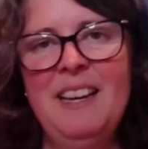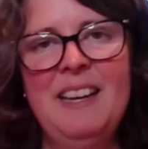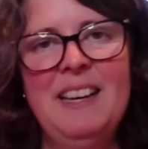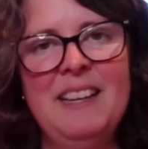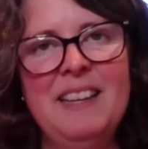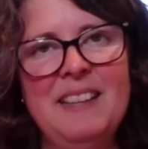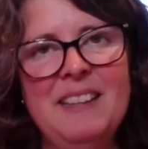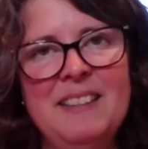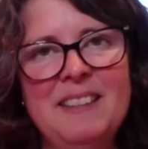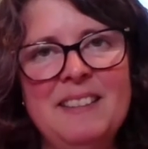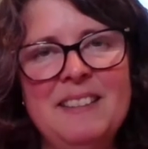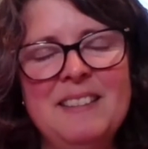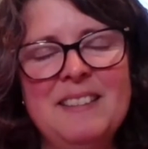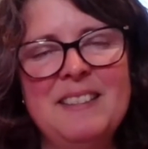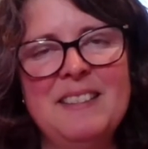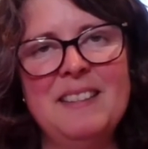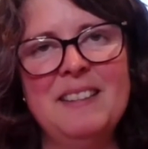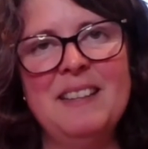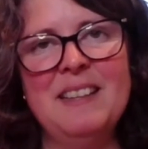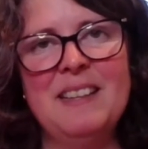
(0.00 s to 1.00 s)
And
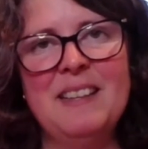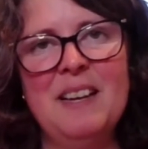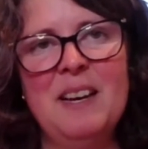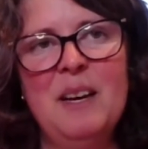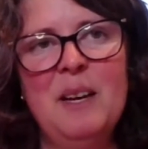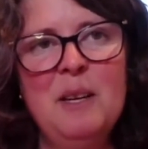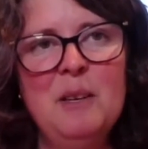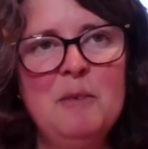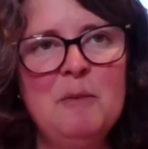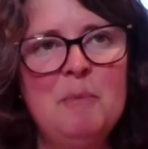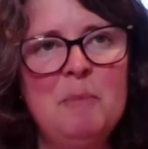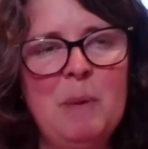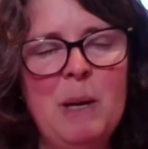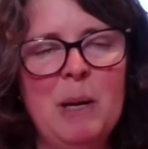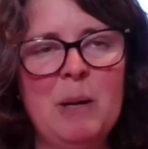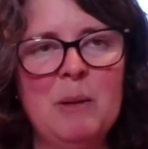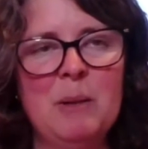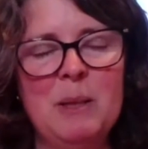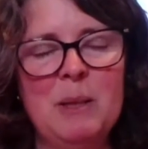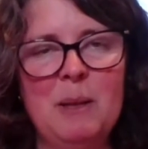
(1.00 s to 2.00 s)
they kind of
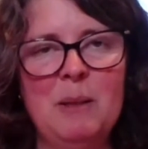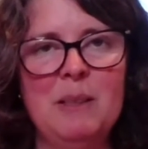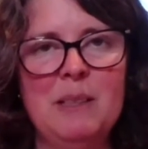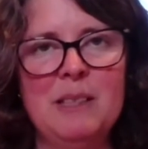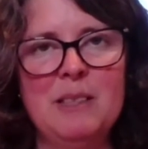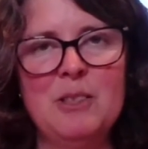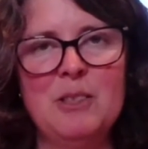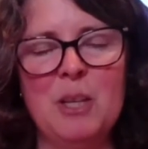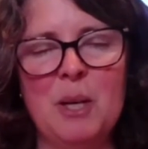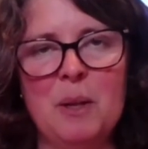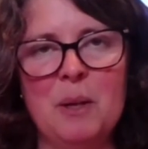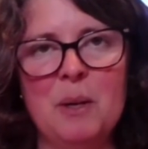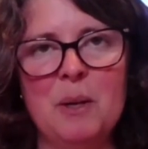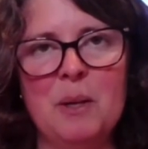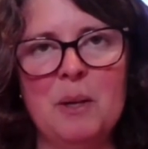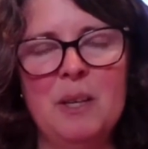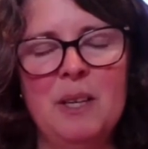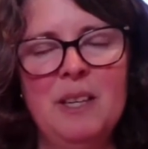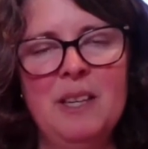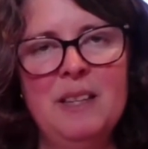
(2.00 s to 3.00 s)
parallel each
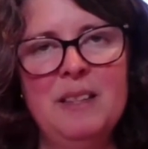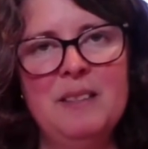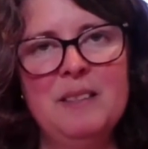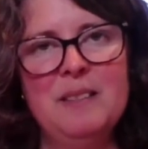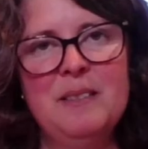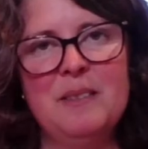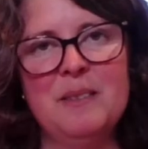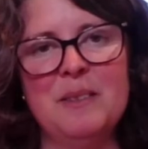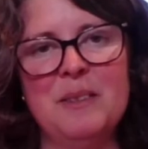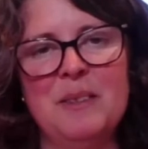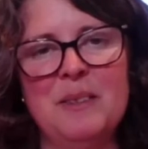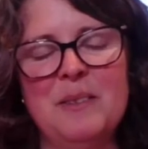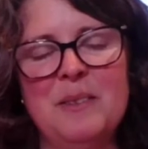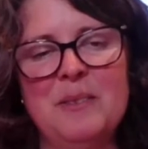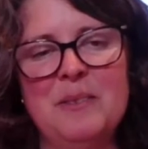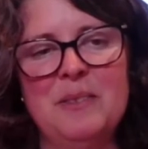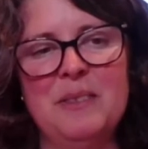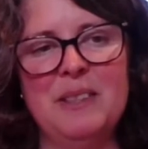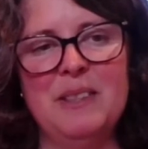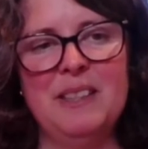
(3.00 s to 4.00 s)
other, sort
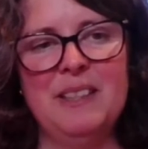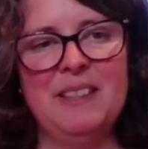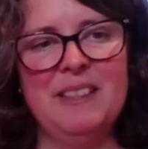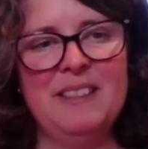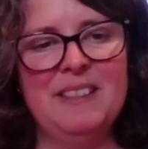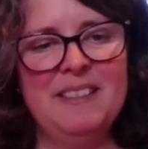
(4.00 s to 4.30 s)
of like,